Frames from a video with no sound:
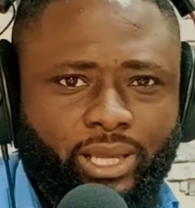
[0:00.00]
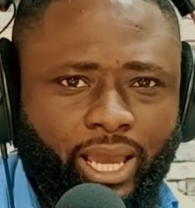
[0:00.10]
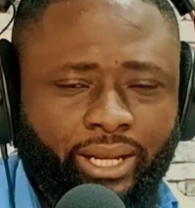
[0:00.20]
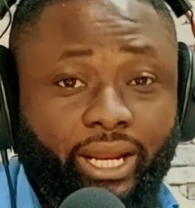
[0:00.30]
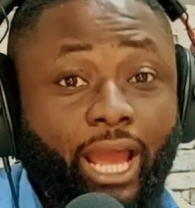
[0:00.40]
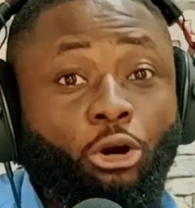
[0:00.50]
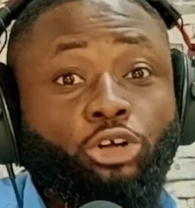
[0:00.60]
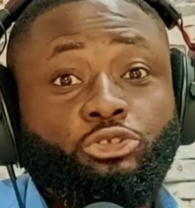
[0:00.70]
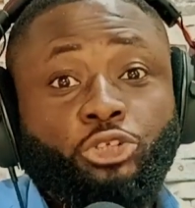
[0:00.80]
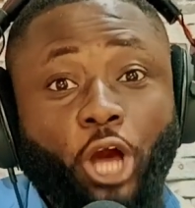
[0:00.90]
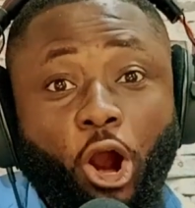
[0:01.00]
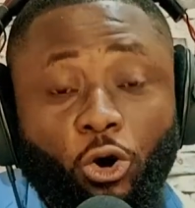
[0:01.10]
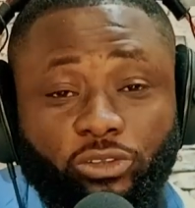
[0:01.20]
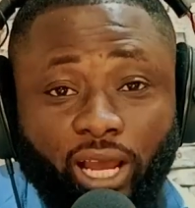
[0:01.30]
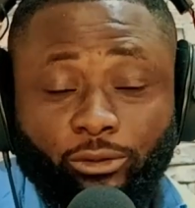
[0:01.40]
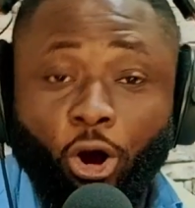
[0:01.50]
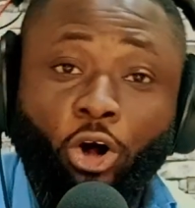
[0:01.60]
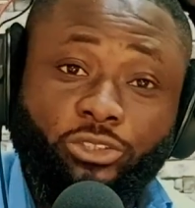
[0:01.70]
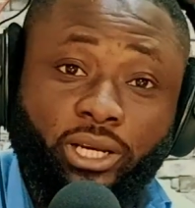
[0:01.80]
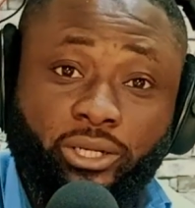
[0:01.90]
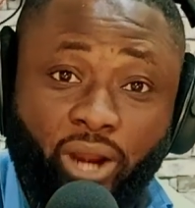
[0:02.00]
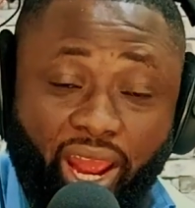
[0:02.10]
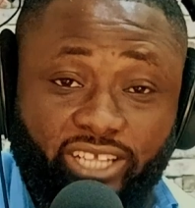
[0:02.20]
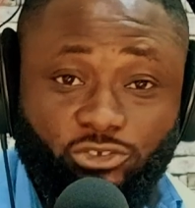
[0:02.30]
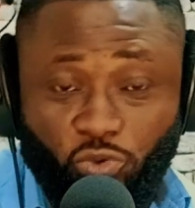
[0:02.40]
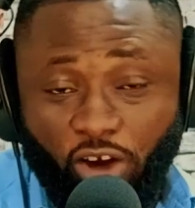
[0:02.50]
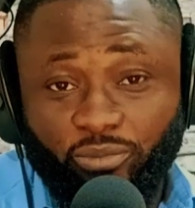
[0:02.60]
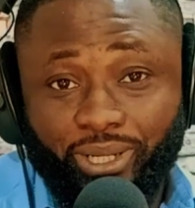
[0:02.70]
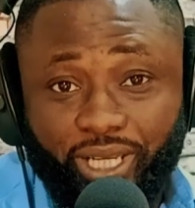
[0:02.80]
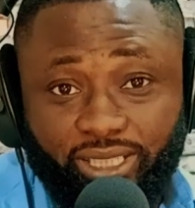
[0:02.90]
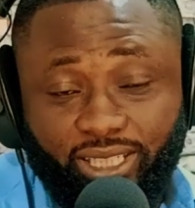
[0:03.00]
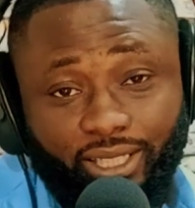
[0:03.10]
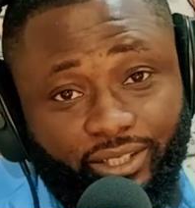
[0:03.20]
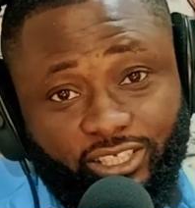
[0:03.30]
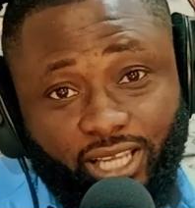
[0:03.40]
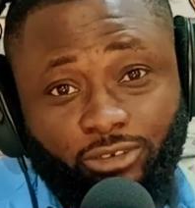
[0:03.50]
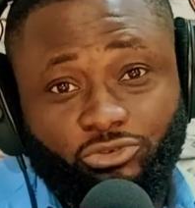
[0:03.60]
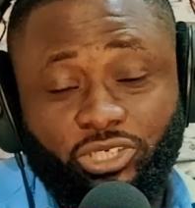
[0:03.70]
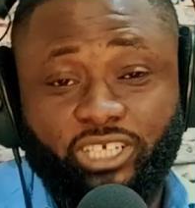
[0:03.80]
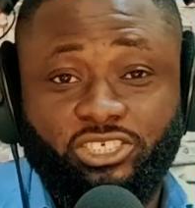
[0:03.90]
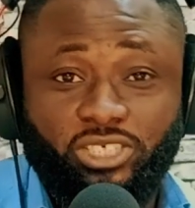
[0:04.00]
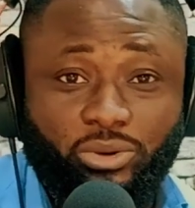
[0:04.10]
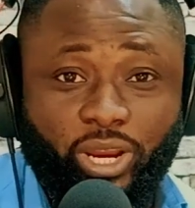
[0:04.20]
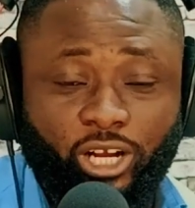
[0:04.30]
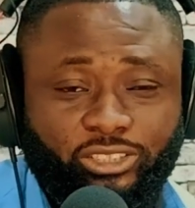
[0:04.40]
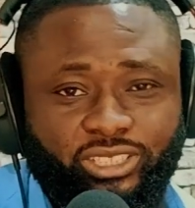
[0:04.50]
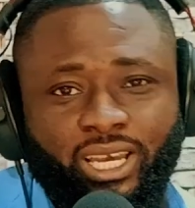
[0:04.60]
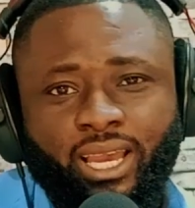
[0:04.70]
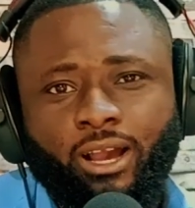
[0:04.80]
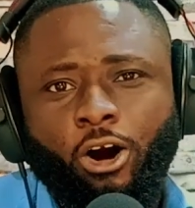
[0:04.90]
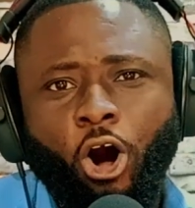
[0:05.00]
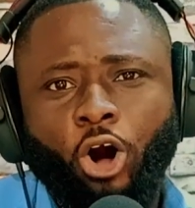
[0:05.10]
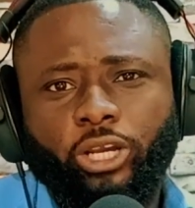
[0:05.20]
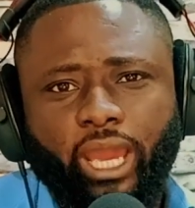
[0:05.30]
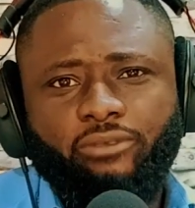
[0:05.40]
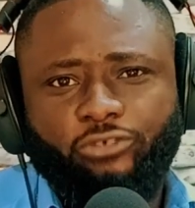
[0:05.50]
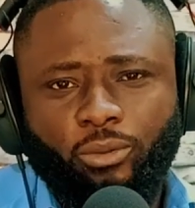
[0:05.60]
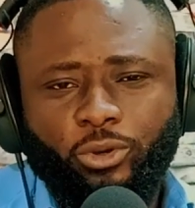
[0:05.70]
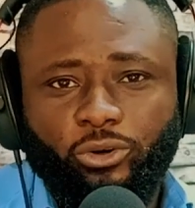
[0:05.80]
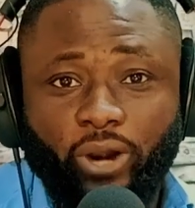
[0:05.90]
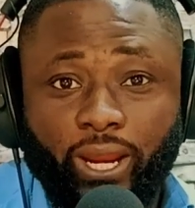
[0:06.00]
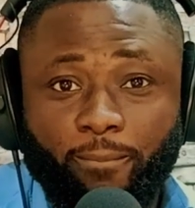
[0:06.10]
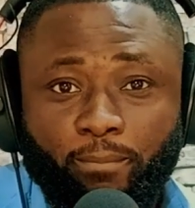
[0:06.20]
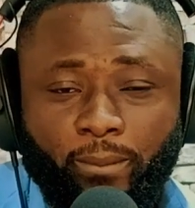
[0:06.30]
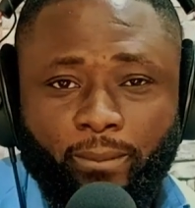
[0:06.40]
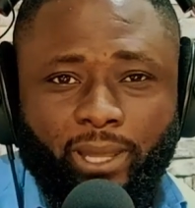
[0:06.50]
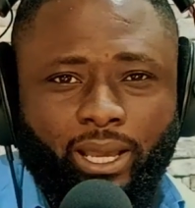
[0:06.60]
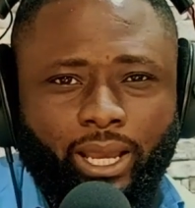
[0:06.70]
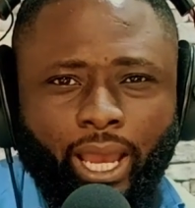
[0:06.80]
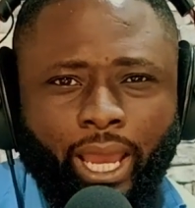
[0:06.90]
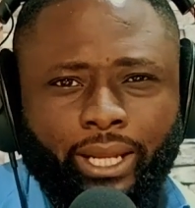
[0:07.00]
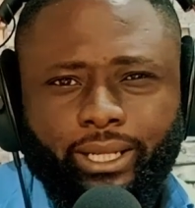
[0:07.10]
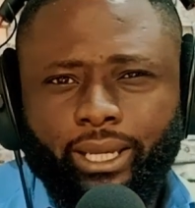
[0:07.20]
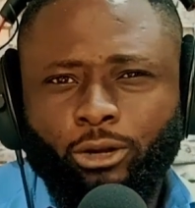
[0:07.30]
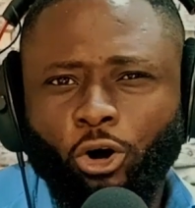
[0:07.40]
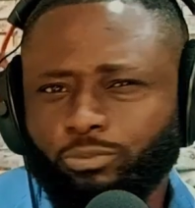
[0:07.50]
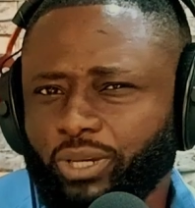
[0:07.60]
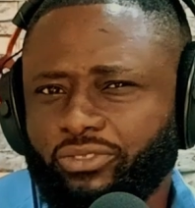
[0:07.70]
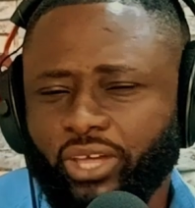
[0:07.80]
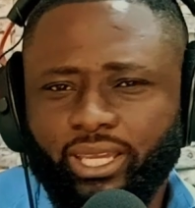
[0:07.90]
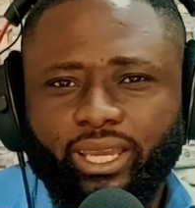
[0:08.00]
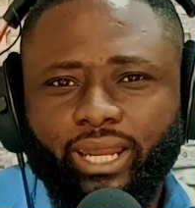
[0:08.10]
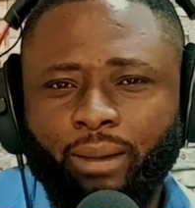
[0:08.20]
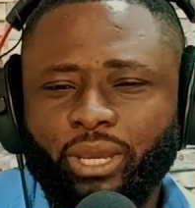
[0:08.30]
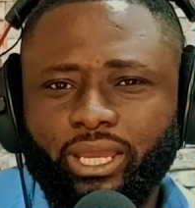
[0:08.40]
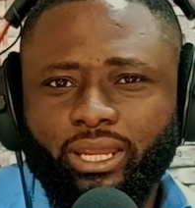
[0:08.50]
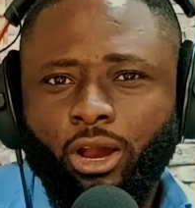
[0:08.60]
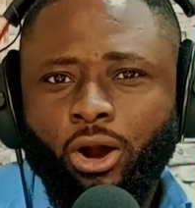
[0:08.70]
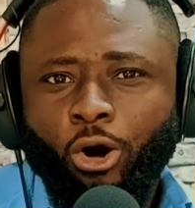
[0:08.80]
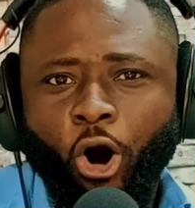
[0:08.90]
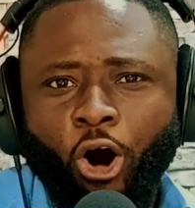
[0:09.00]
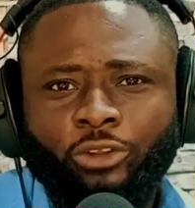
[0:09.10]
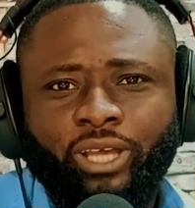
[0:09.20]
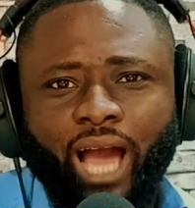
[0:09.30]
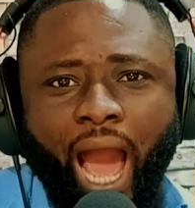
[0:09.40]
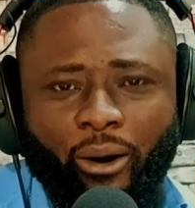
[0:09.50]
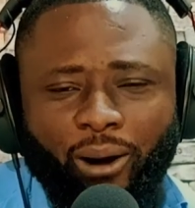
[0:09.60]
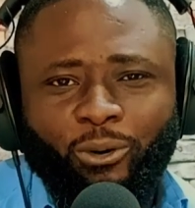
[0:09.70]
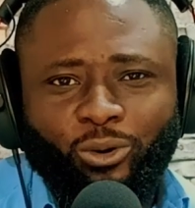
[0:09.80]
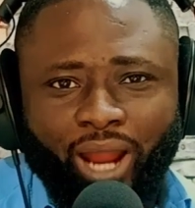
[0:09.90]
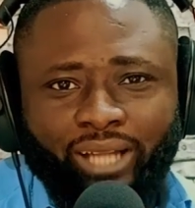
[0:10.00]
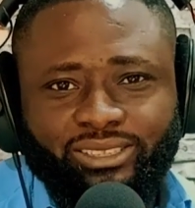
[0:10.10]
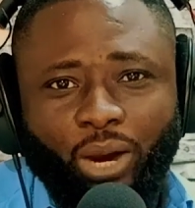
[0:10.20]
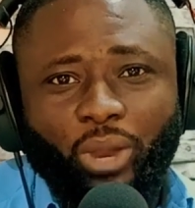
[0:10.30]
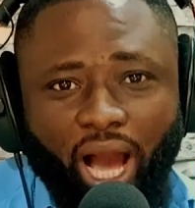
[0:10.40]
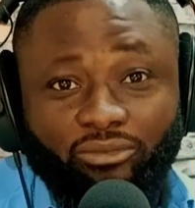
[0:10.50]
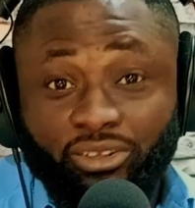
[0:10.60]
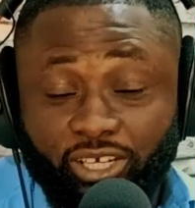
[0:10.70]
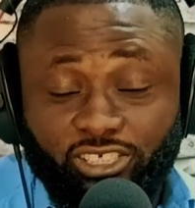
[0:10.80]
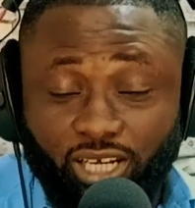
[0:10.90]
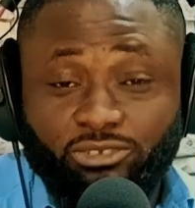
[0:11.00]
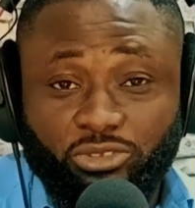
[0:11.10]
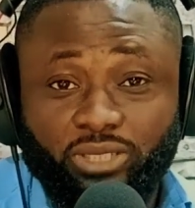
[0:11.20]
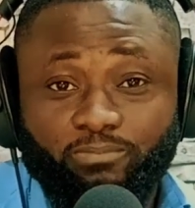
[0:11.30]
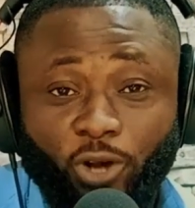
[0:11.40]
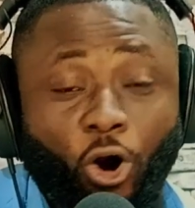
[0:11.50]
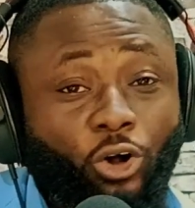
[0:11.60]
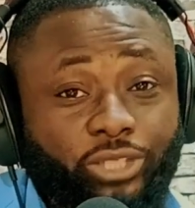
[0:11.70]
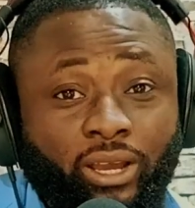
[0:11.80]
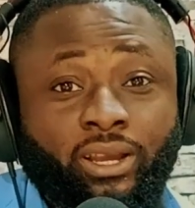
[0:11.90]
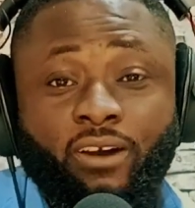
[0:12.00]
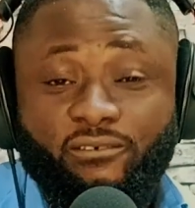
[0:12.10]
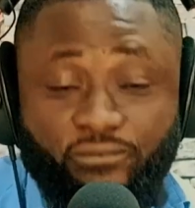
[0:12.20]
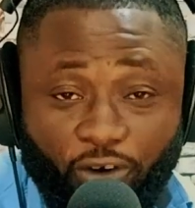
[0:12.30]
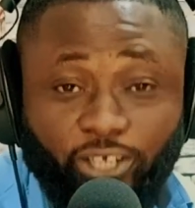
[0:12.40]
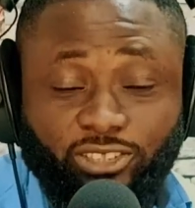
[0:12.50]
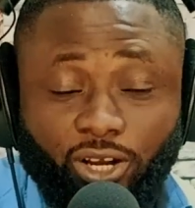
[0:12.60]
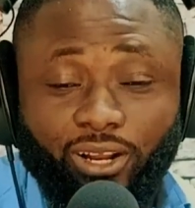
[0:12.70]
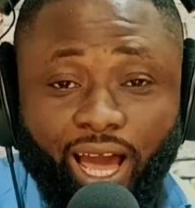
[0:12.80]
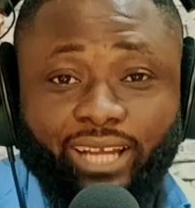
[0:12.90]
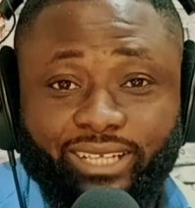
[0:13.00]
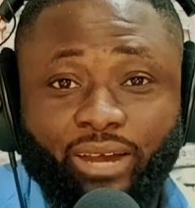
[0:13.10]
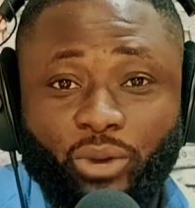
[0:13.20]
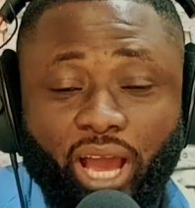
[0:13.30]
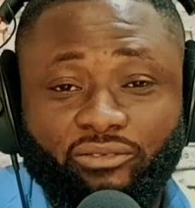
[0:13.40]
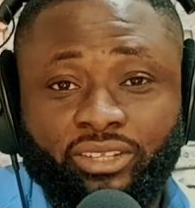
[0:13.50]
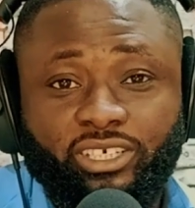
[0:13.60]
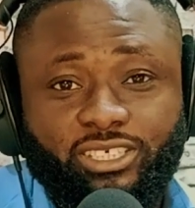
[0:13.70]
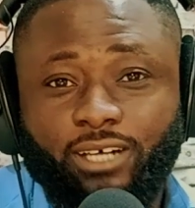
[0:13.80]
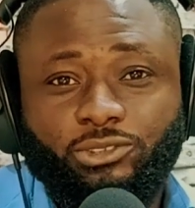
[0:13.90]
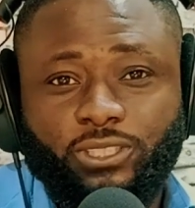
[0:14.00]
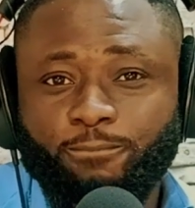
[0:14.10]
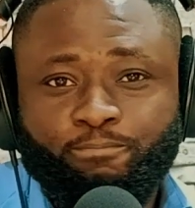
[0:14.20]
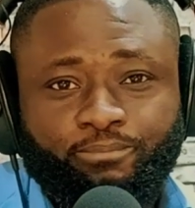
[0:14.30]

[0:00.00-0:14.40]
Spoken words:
And then I got to know that all the grains we have been eating in this country, the cereals, all came from Ukraine. And it got me thinking. I mean, all the arable lands that we have in this country, all the fertile land that we have in this country,